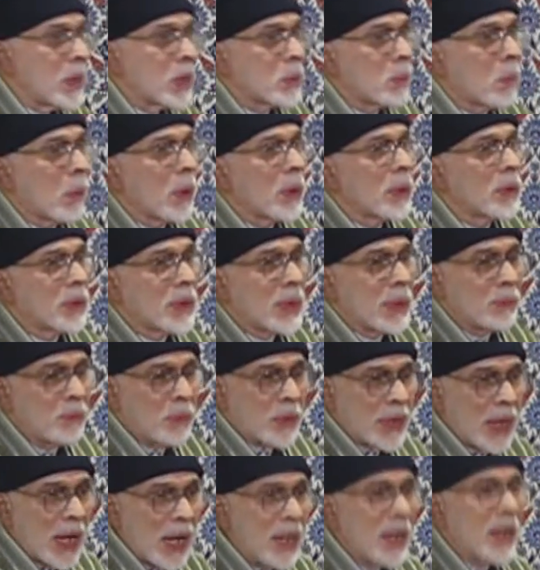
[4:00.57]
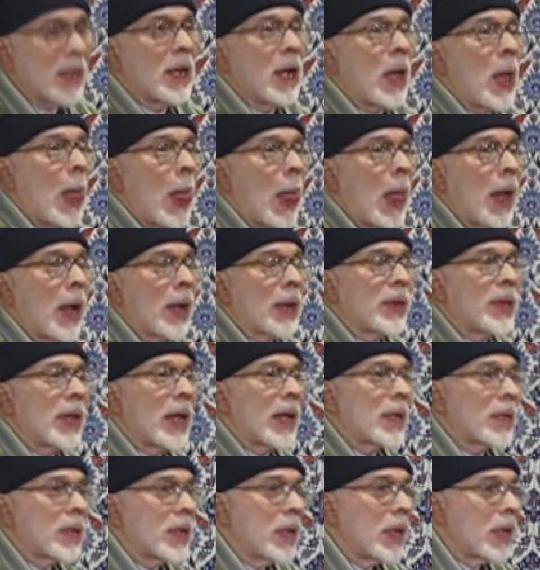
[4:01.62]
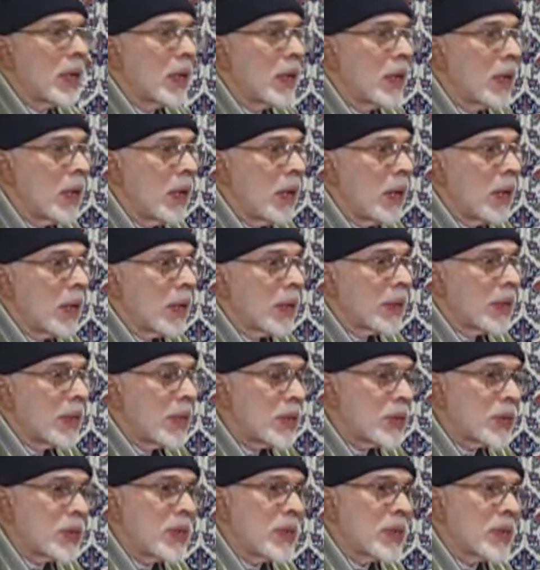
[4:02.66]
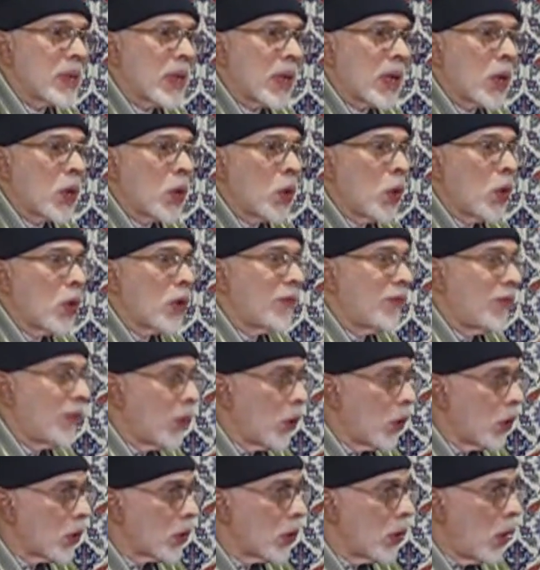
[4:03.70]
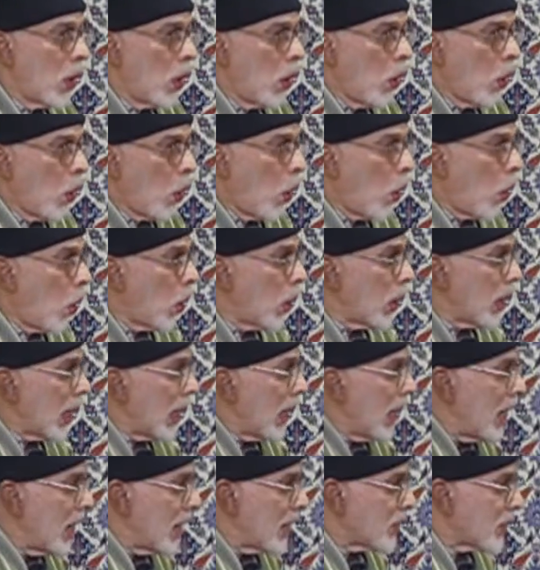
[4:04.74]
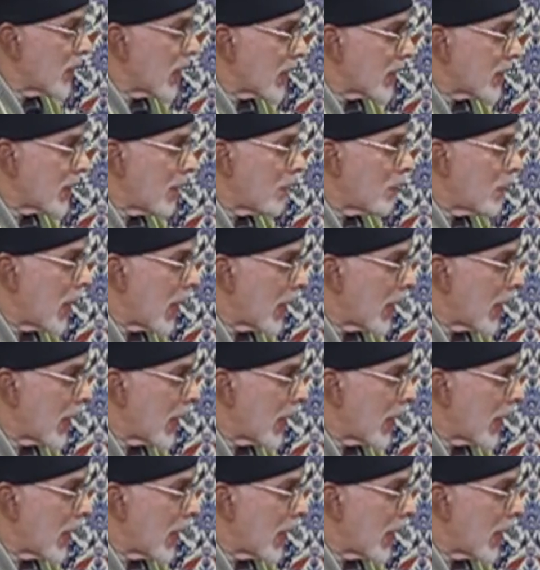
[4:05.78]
peace upon him, said that this is the cure for all illness except